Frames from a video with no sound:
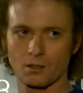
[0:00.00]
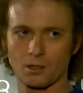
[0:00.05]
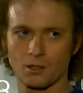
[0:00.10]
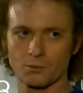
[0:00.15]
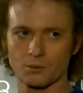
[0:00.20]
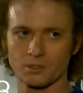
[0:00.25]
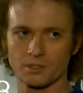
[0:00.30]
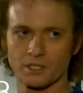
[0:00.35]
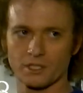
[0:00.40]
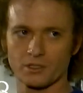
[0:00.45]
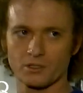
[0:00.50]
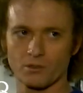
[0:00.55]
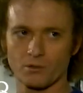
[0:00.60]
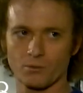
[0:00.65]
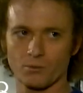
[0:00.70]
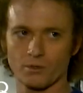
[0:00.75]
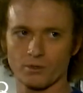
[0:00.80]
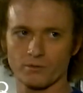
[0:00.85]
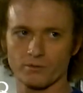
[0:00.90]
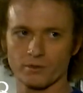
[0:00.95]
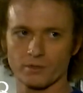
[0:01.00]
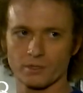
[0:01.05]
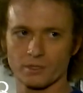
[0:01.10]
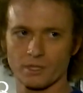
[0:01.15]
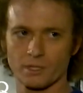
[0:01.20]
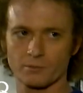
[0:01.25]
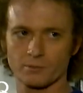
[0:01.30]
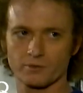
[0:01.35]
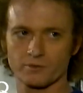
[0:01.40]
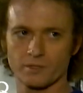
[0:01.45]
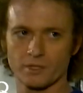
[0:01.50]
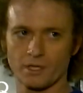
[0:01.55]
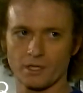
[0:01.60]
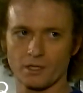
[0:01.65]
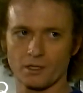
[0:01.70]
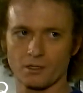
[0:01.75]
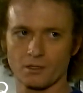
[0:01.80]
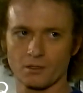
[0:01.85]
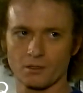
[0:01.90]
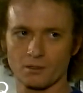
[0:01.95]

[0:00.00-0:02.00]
I wouldn't take your word for the time of day.